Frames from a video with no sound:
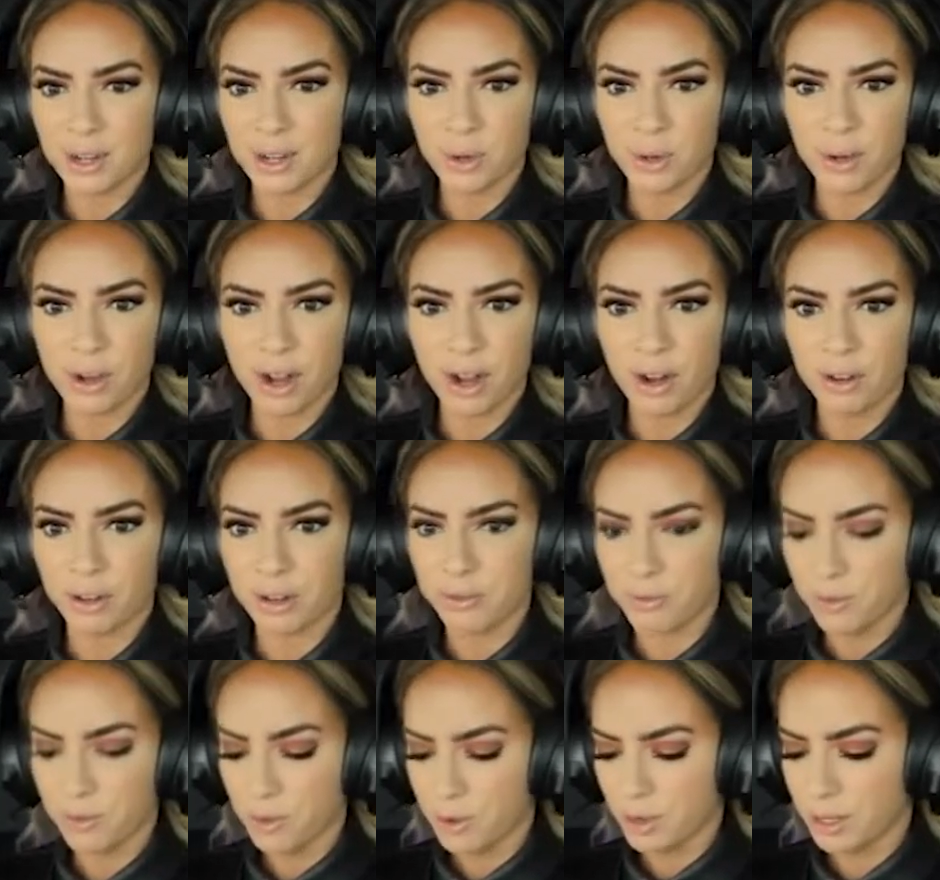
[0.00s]
cool concrete
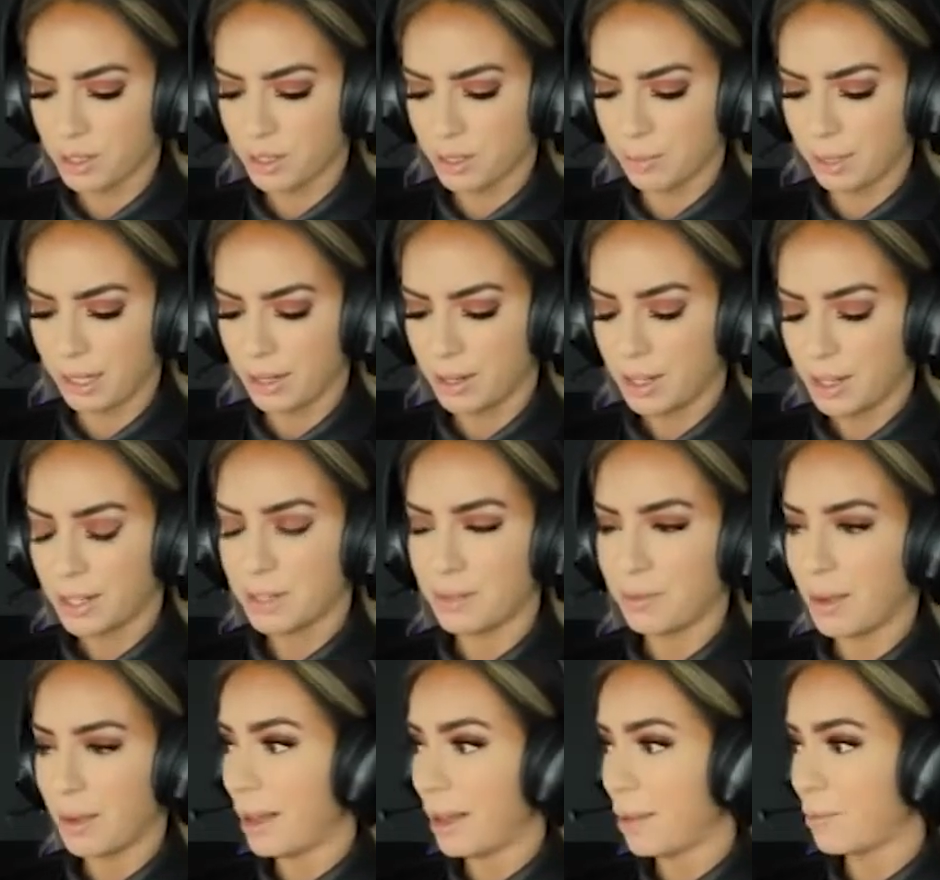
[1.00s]
floors. I mean,
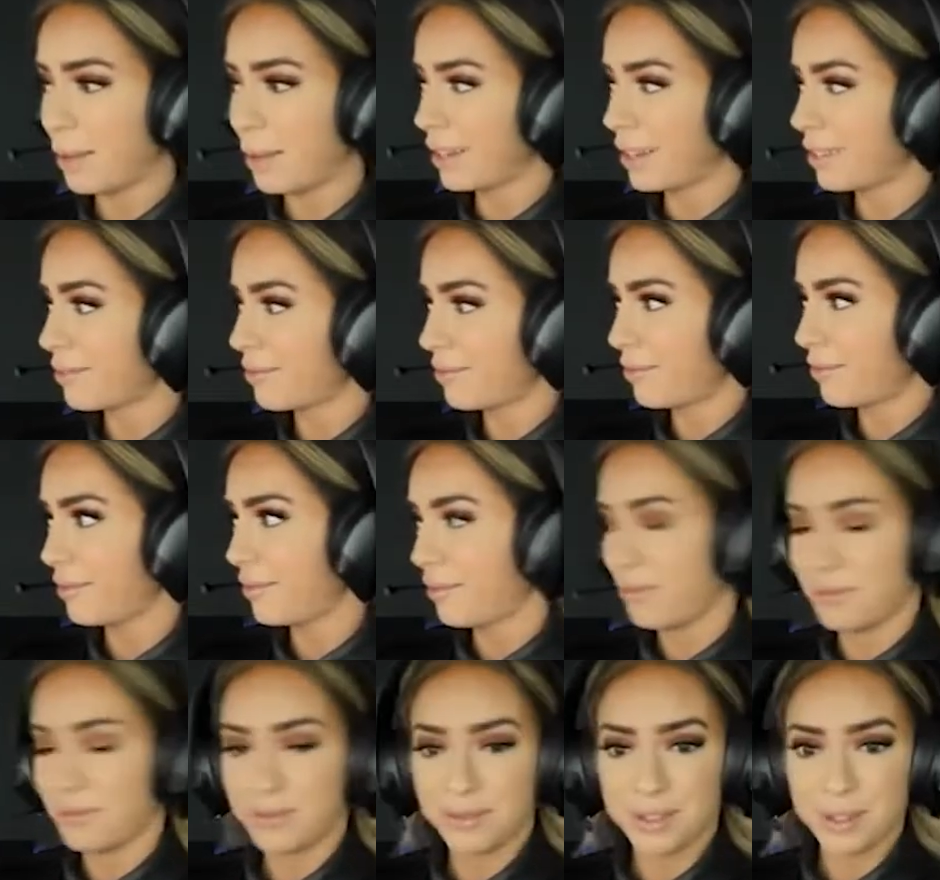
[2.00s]
I'm like,
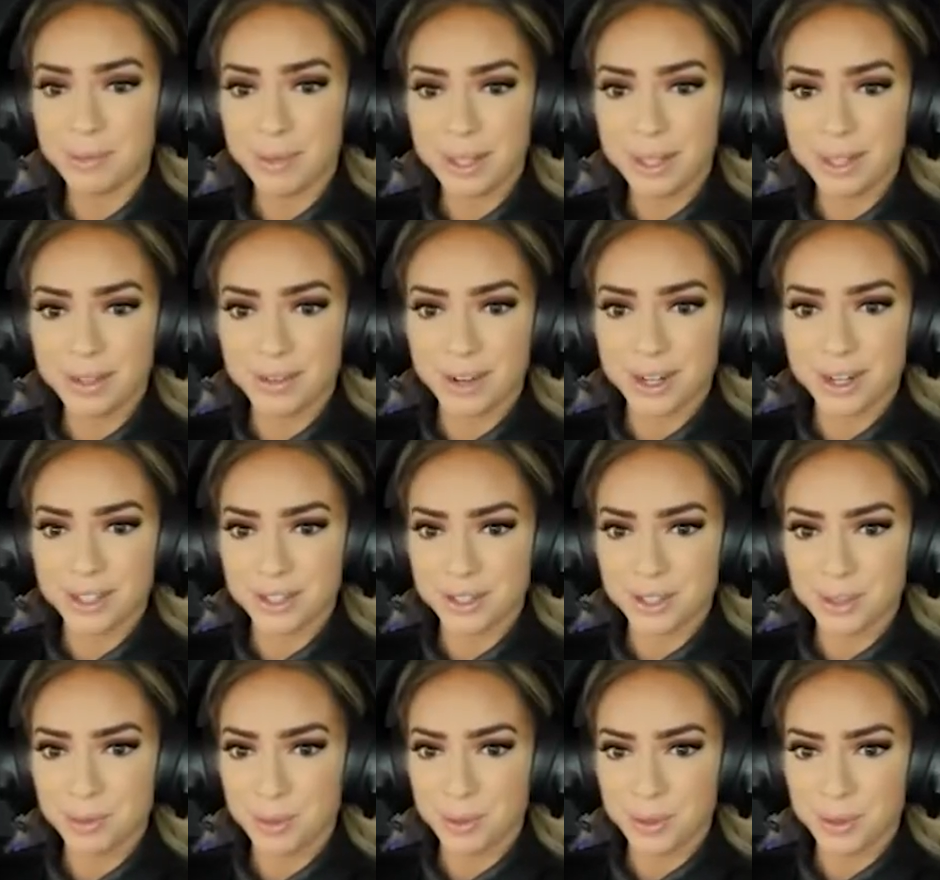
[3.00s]
to me, the garage is
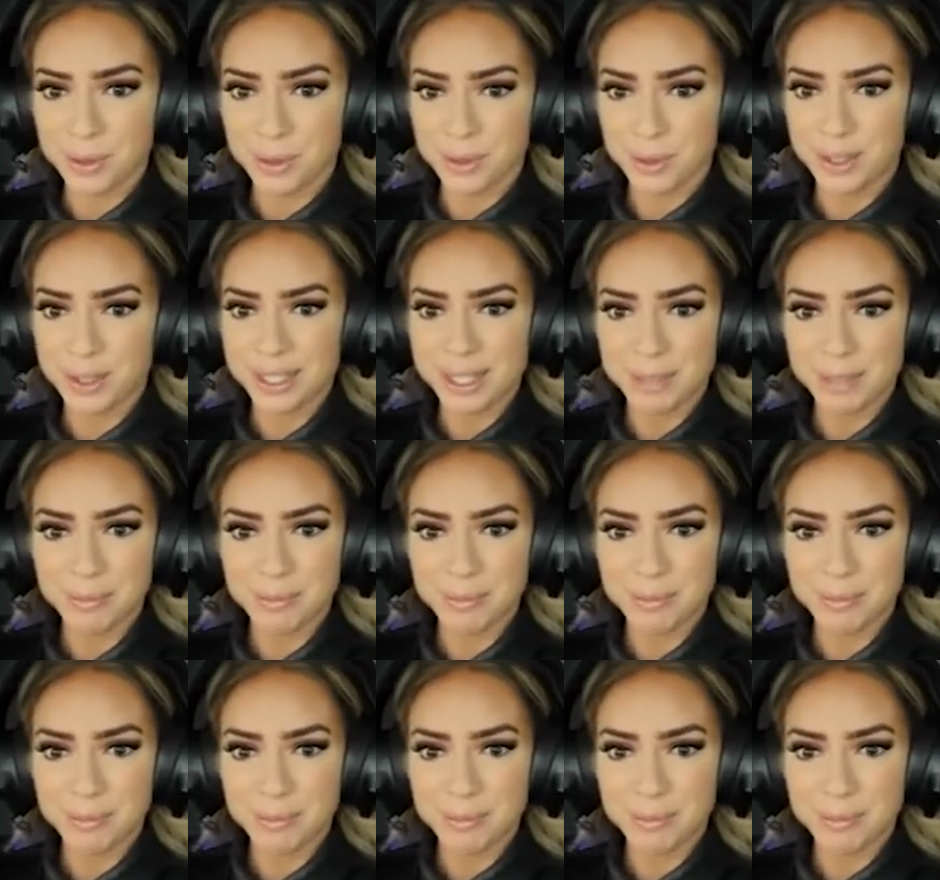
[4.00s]
super cool. It's in